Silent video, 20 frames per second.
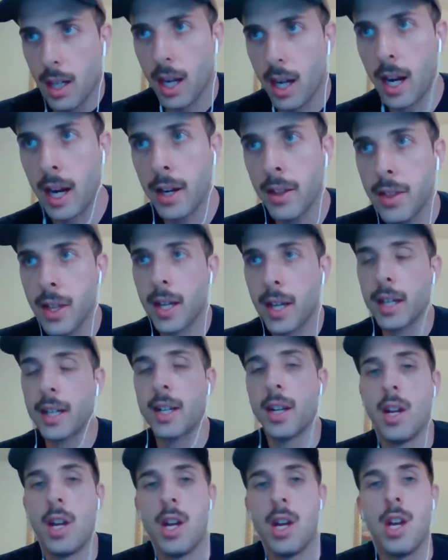I
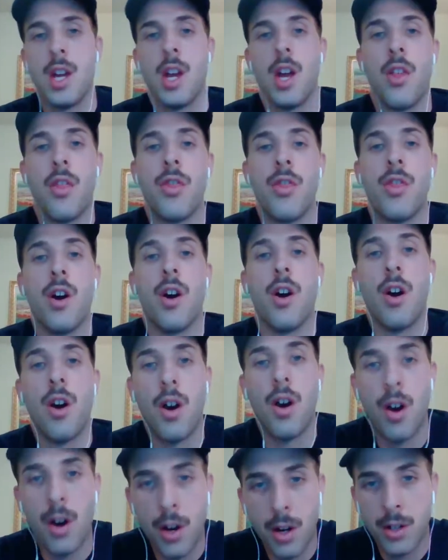think, the
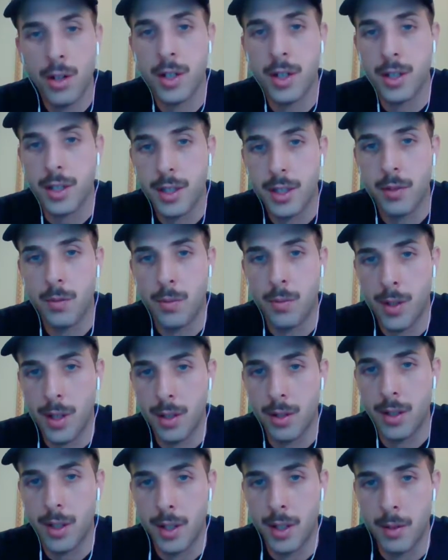hardest
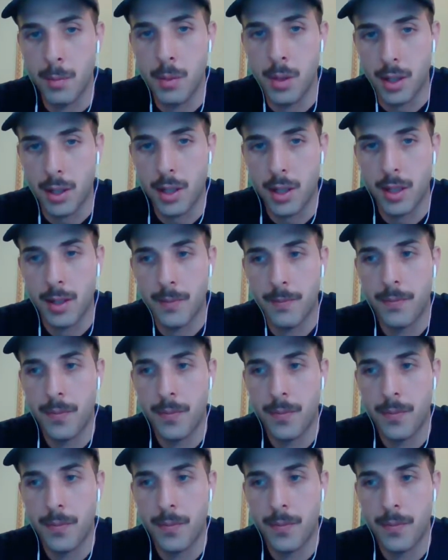riddle in the book.